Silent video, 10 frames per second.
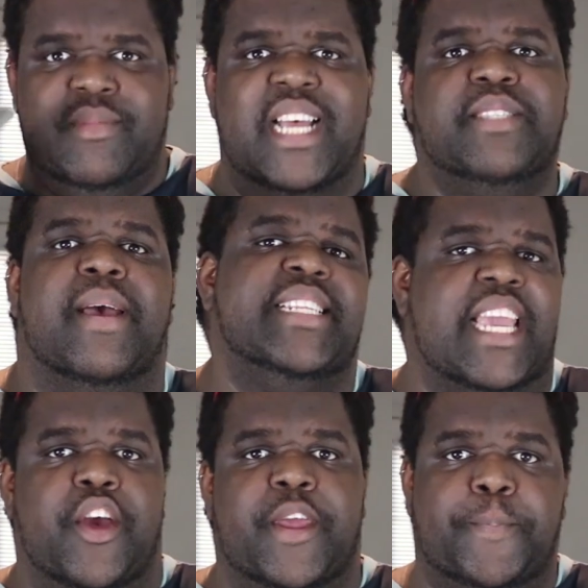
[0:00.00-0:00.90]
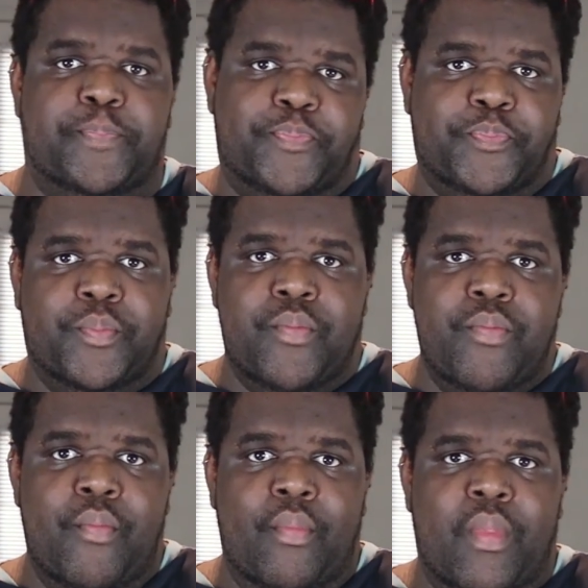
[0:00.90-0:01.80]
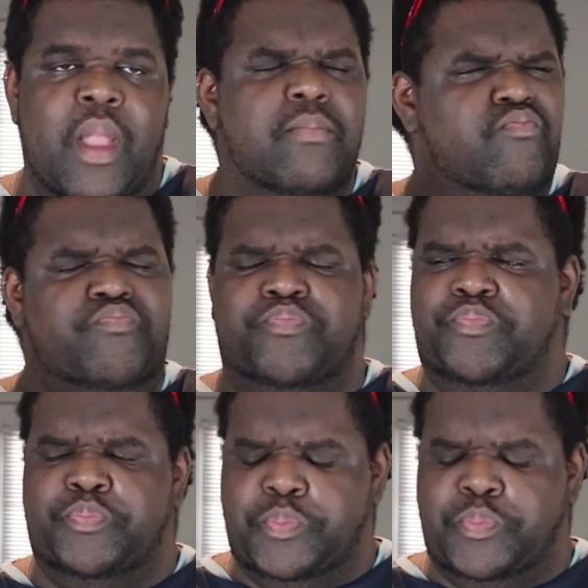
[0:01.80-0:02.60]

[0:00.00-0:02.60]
That's my take on it.